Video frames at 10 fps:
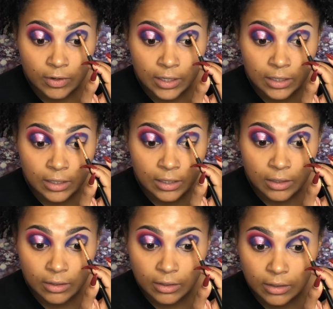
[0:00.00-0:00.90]
right
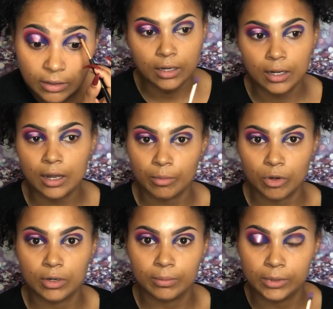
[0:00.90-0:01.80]
here, and then I'm
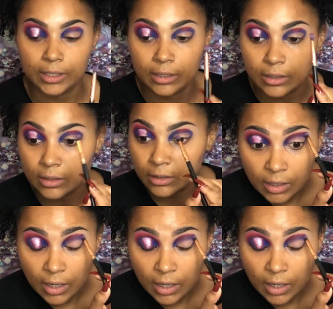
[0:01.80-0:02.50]
gonna blend it.